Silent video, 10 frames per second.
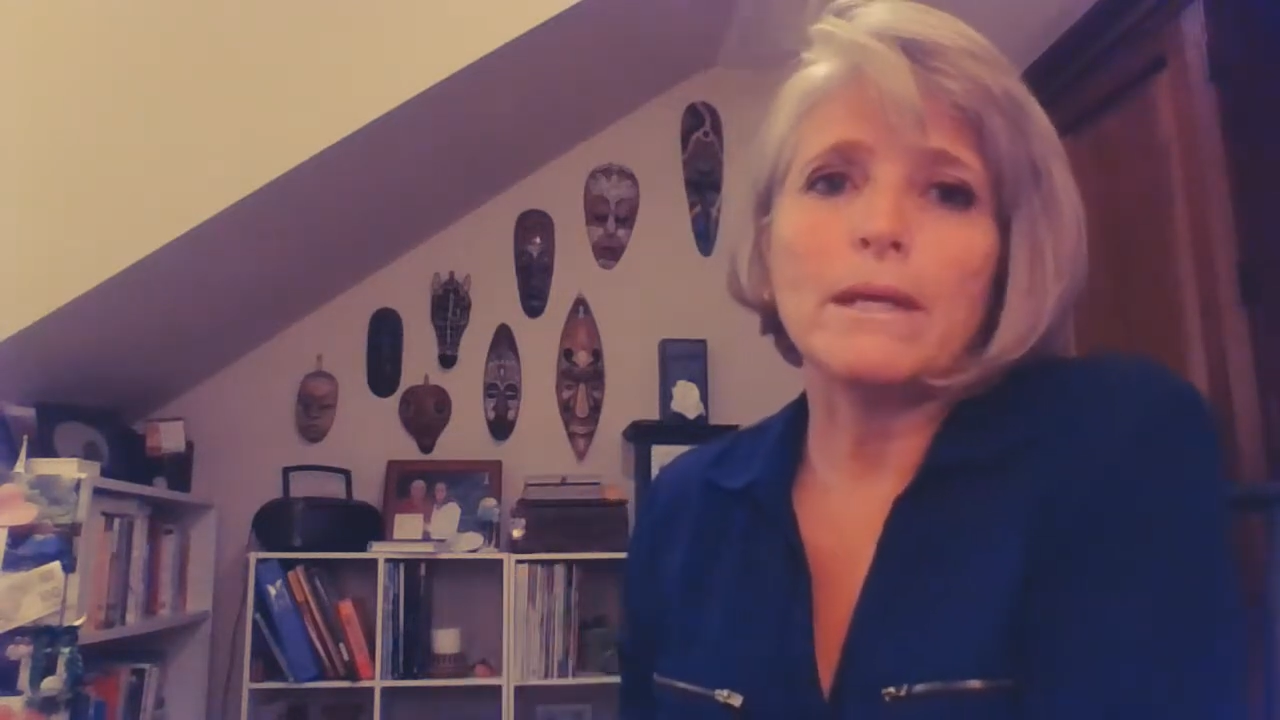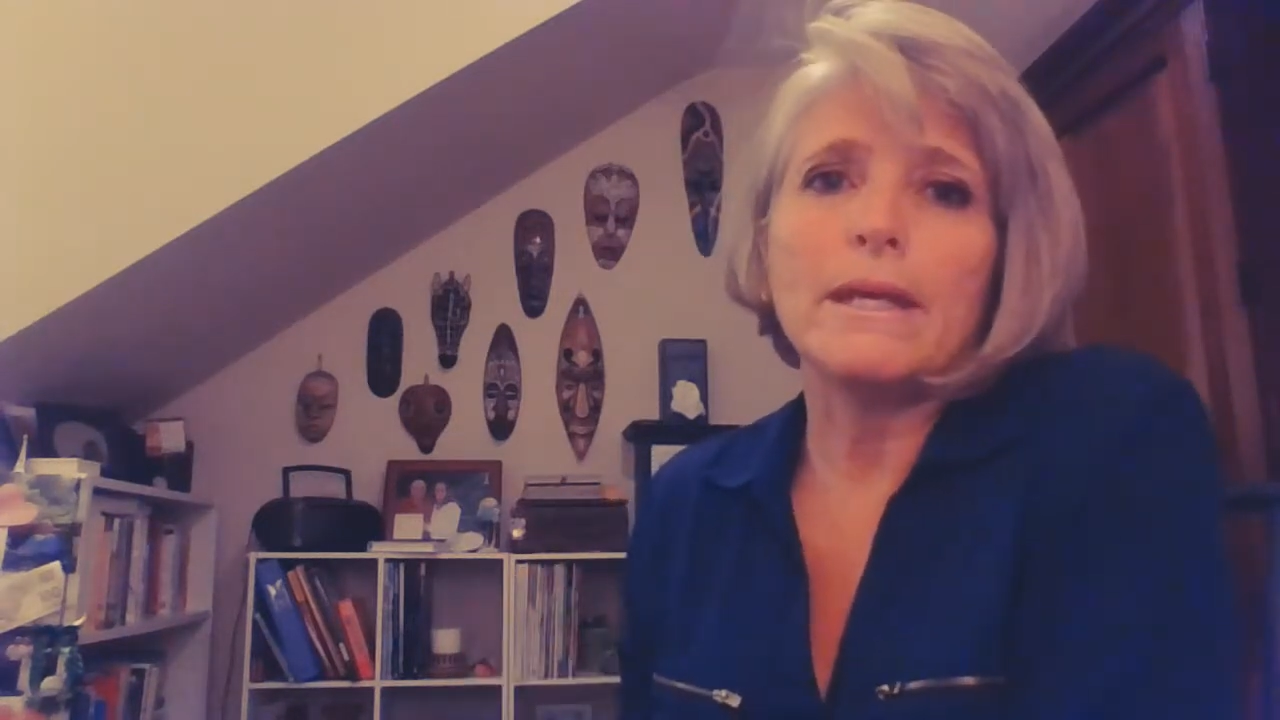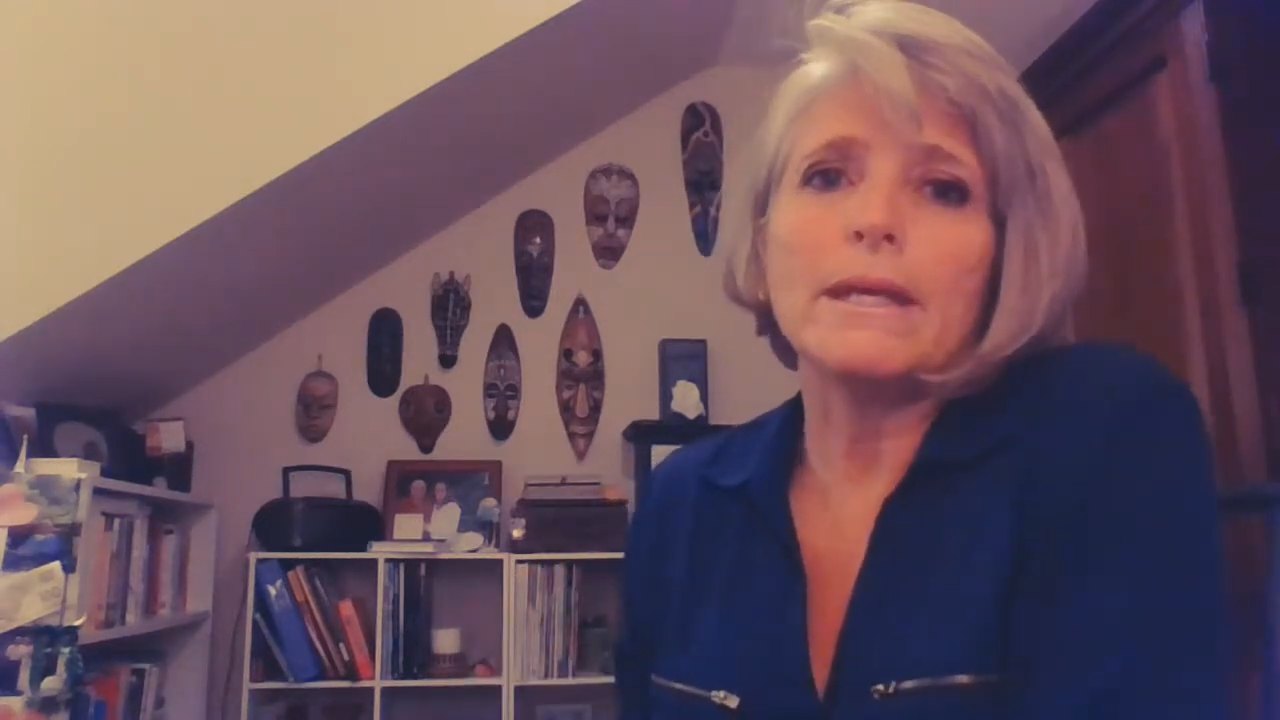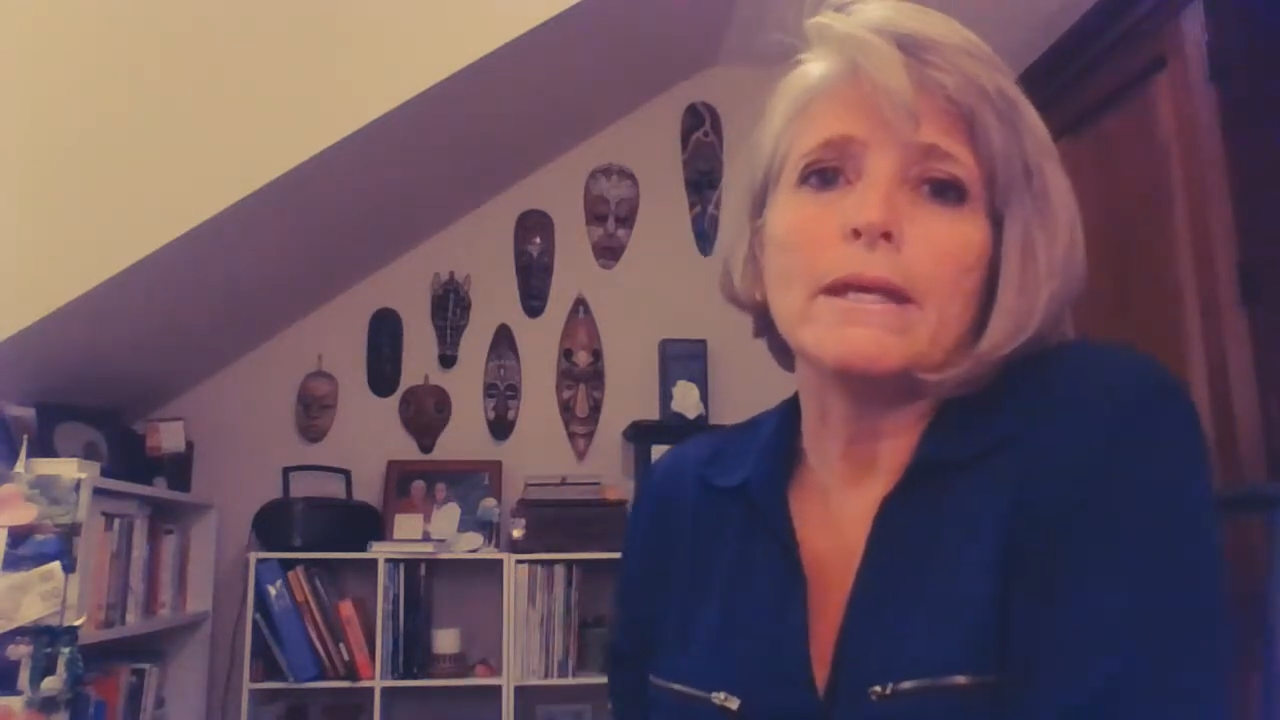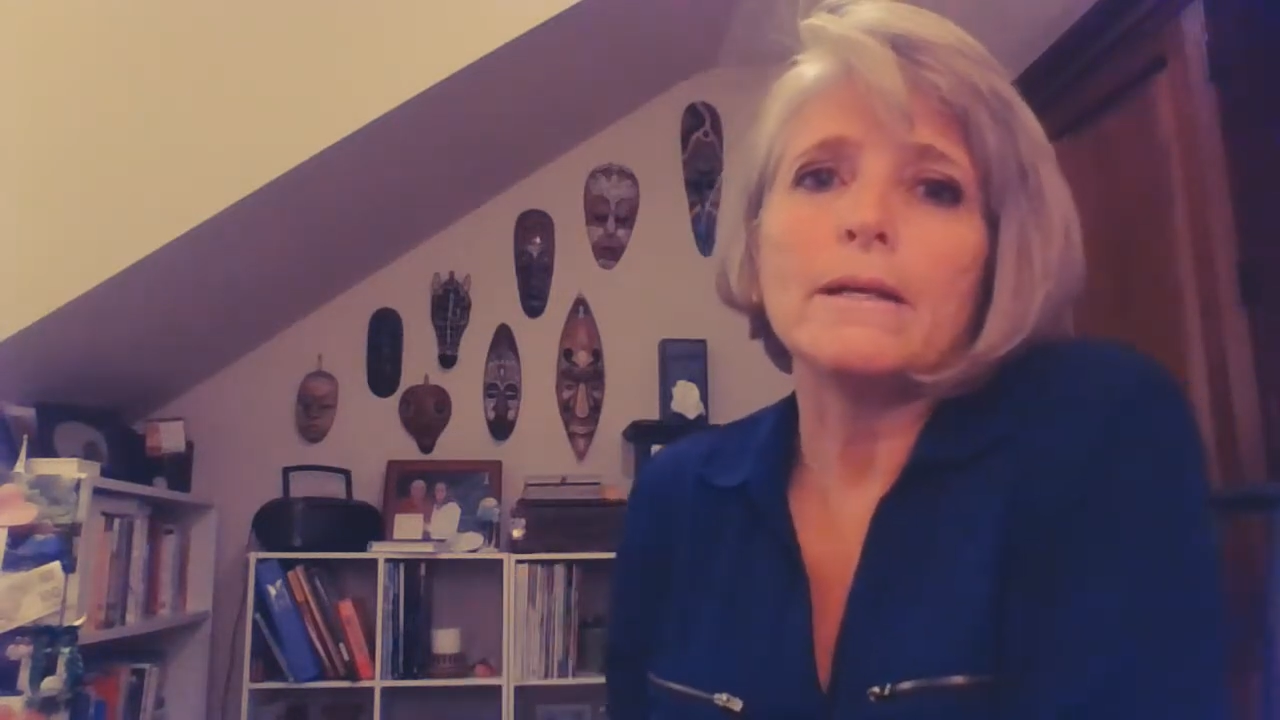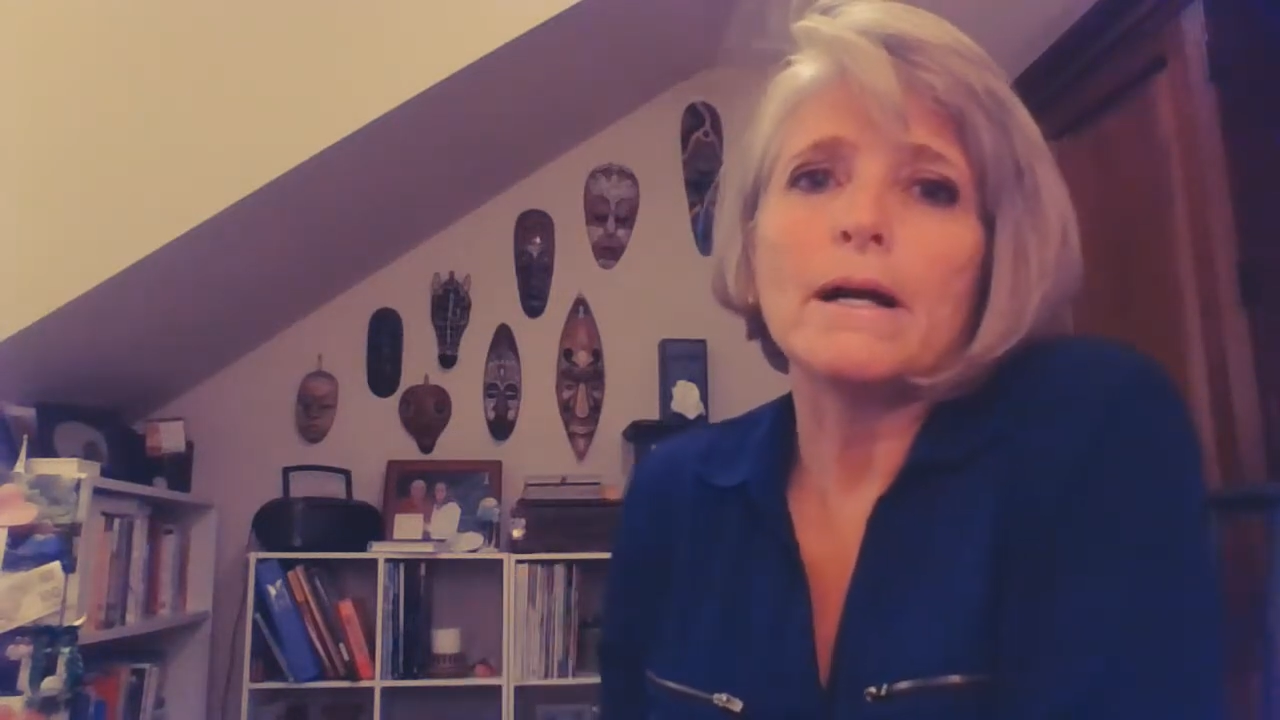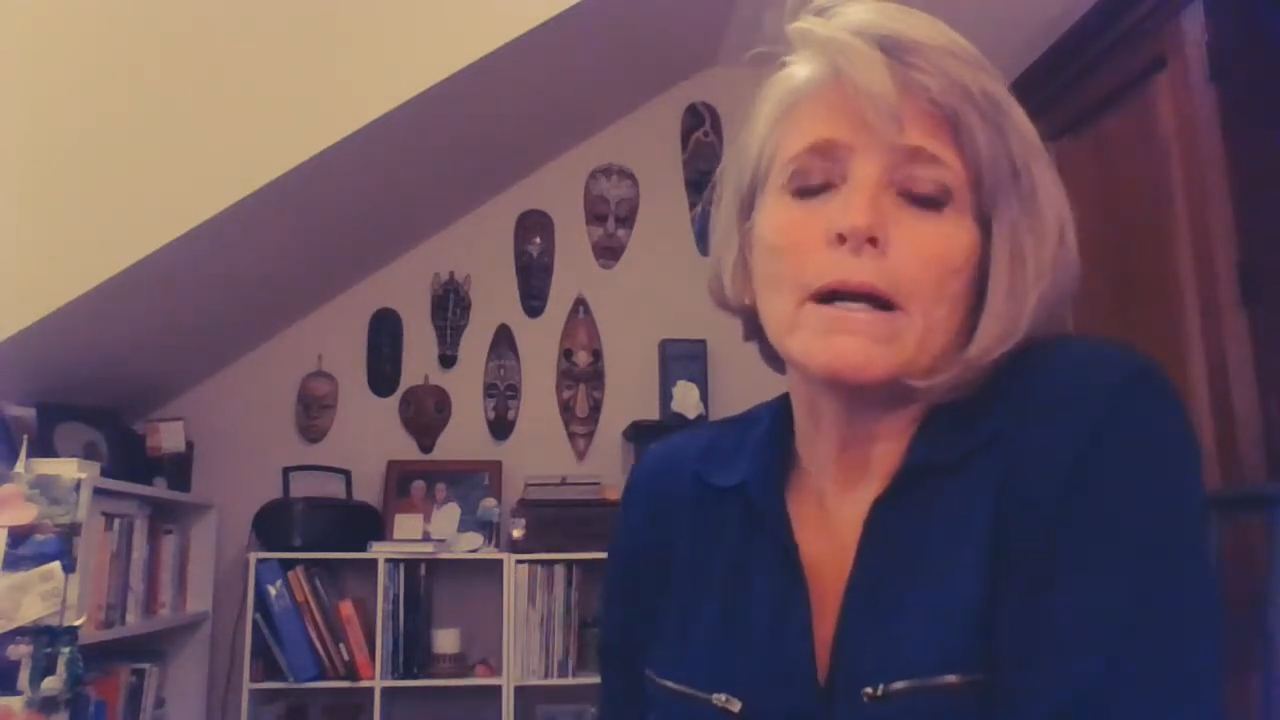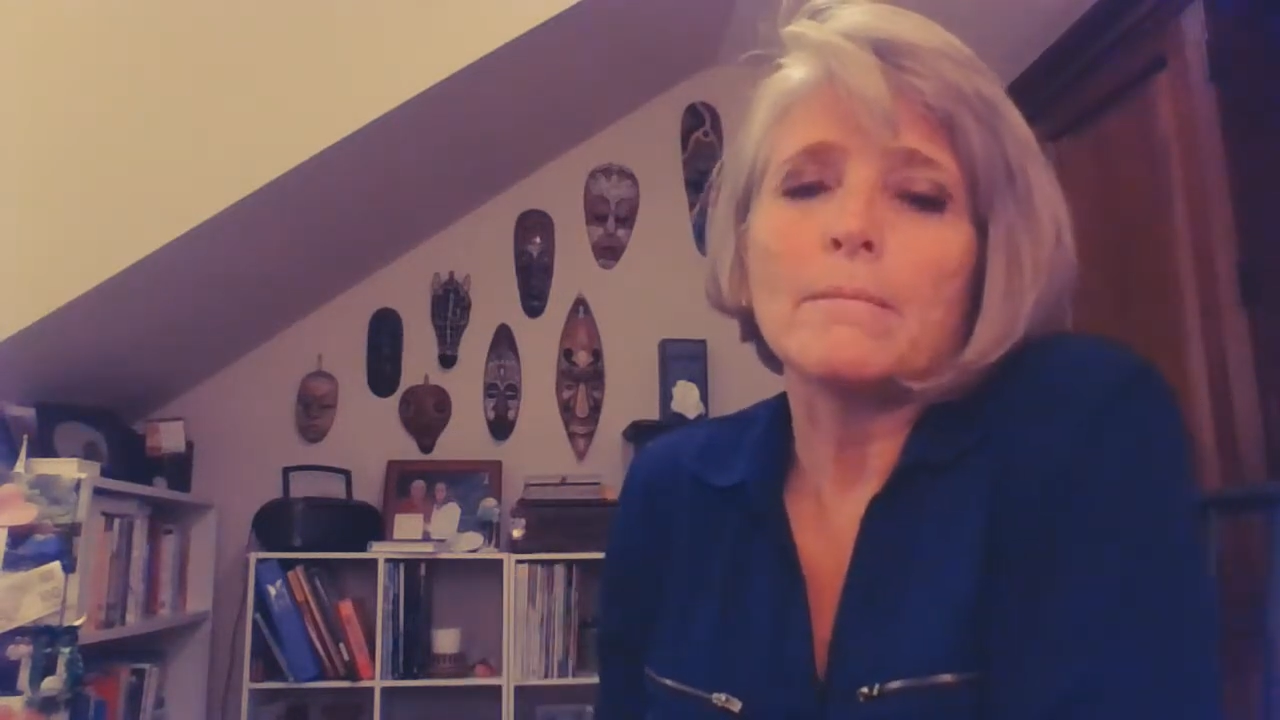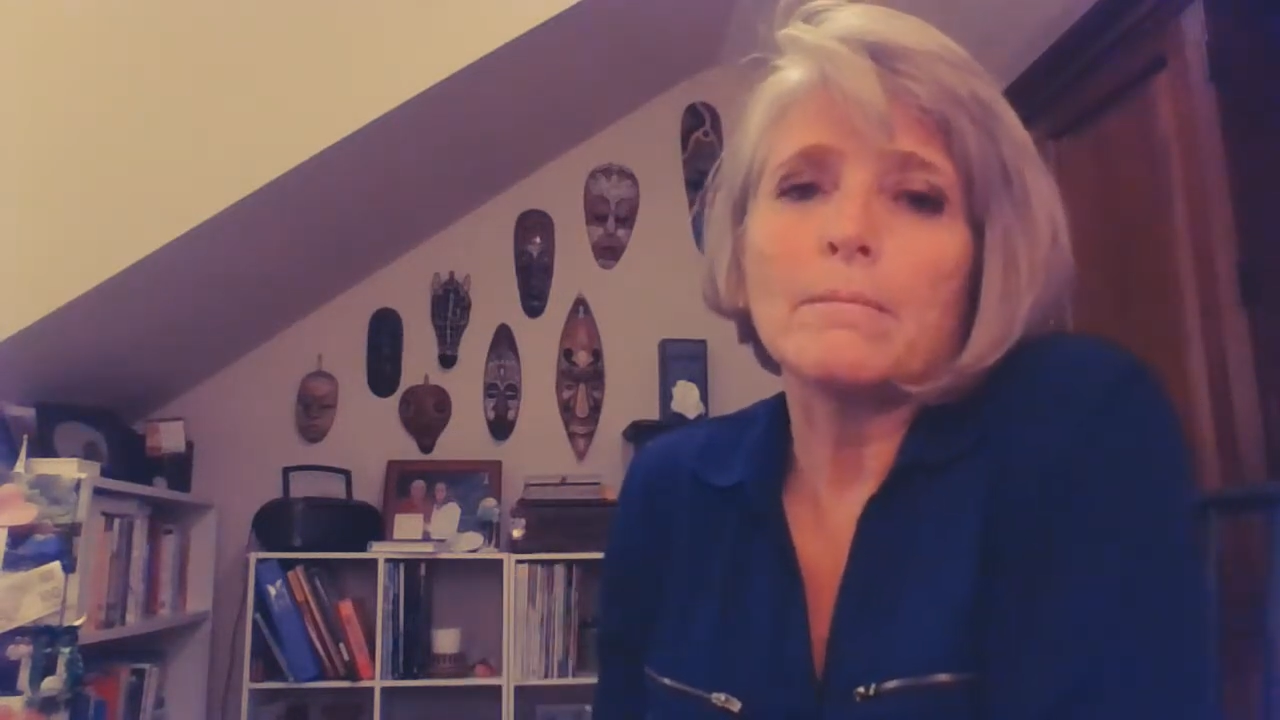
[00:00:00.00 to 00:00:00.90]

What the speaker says: be